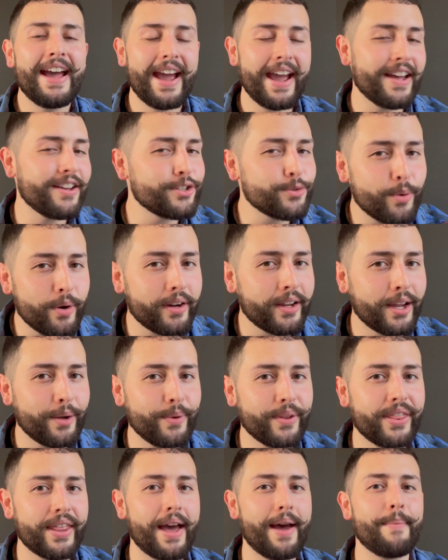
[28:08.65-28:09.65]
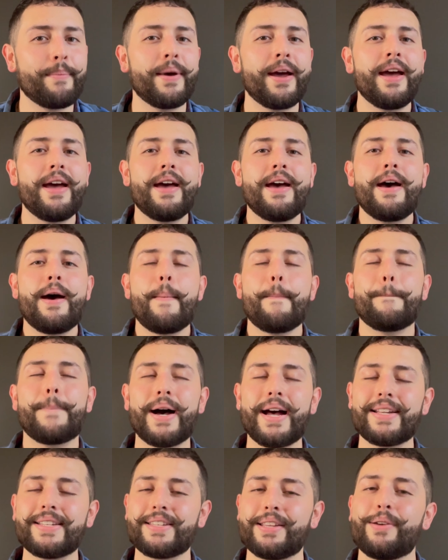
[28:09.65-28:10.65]
and working with them,
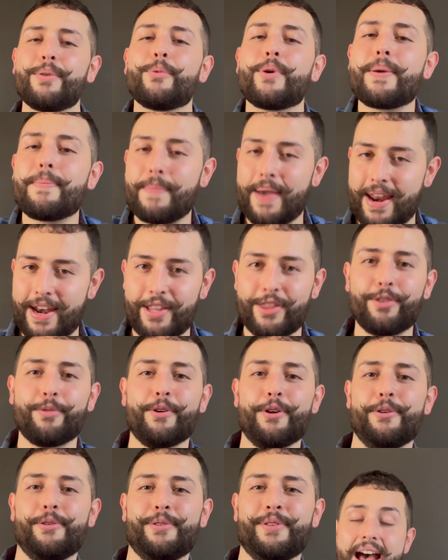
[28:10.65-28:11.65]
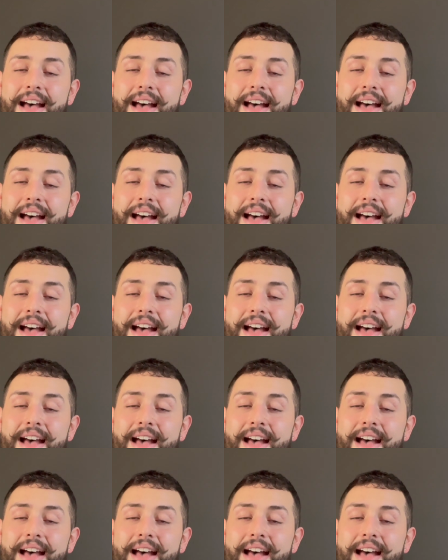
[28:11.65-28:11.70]
but we made it through.